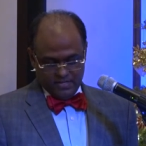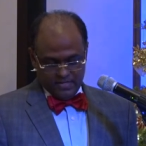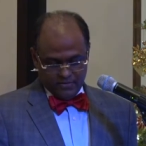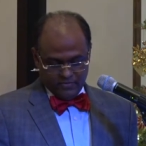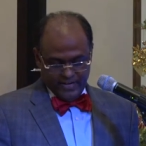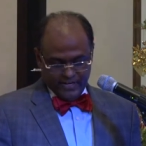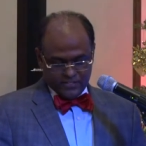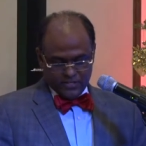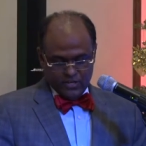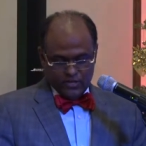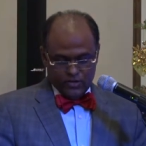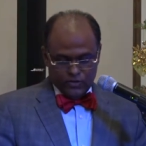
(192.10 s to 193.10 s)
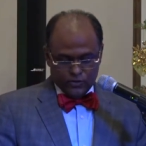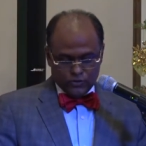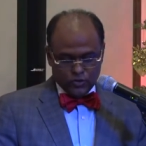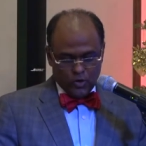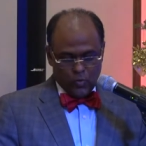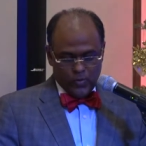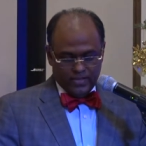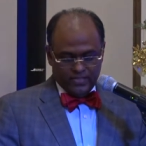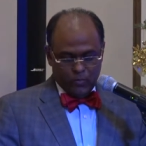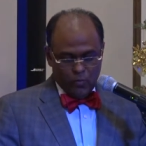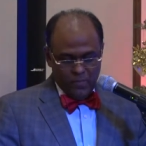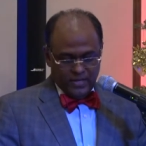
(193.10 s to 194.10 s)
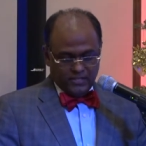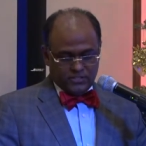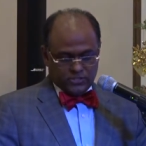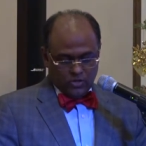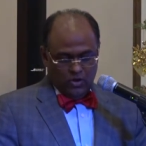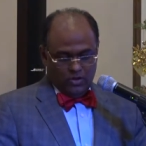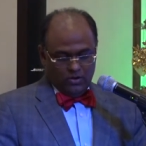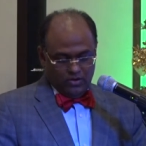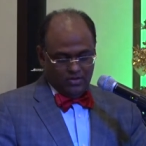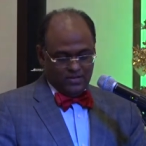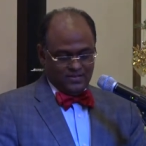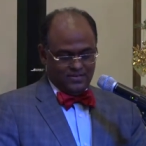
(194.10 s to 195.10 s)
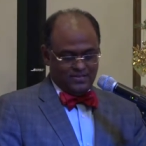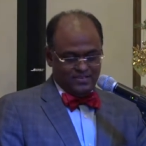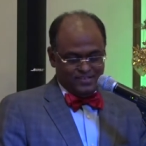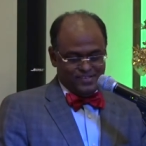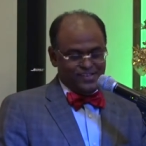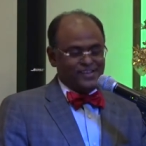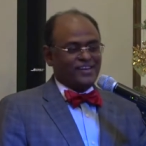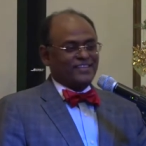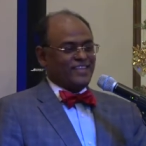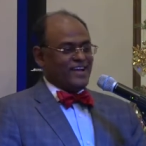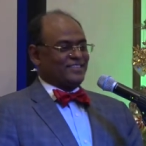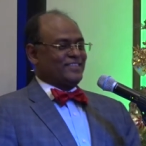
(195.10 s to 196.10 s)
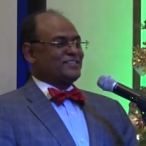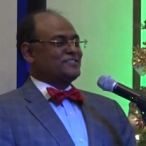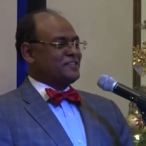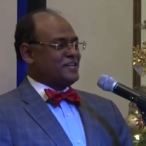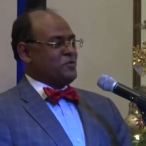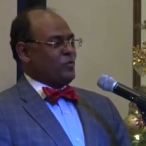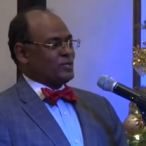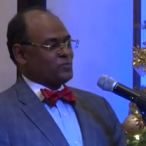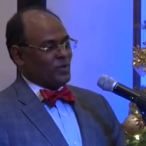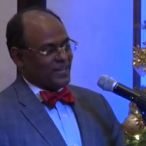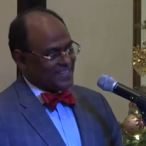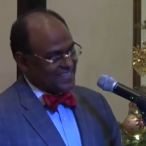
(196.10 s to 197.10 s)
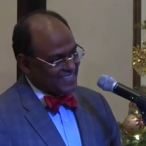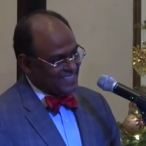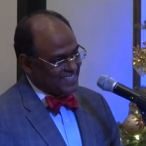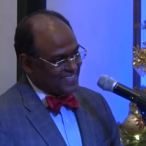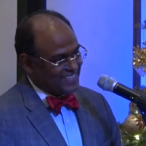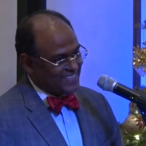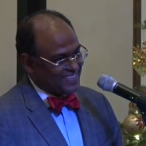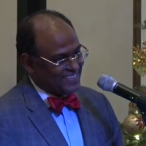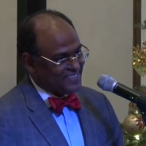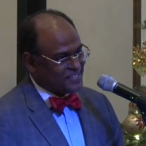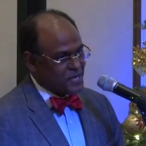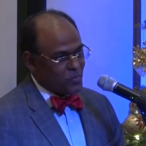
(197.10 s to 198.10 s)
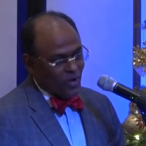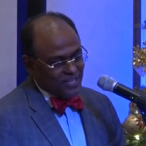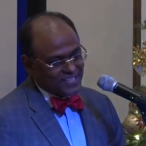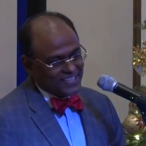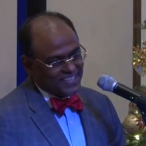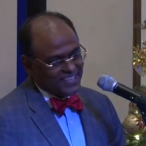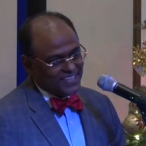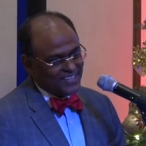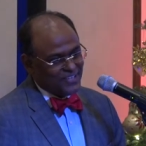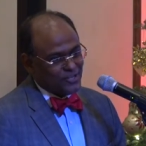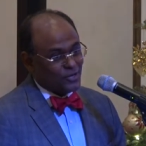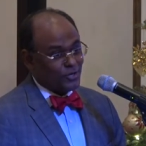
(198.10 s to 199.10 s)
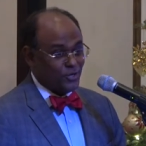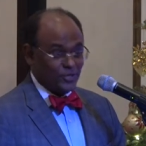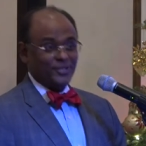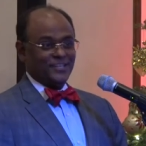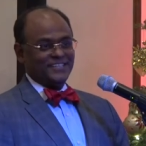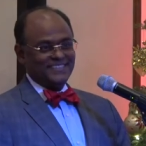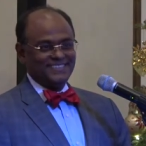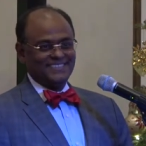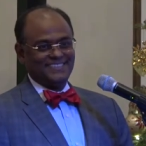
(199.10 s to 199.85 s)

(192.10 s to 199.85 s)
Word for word: It reads So when the woman saw that the tree was what? Tree was good.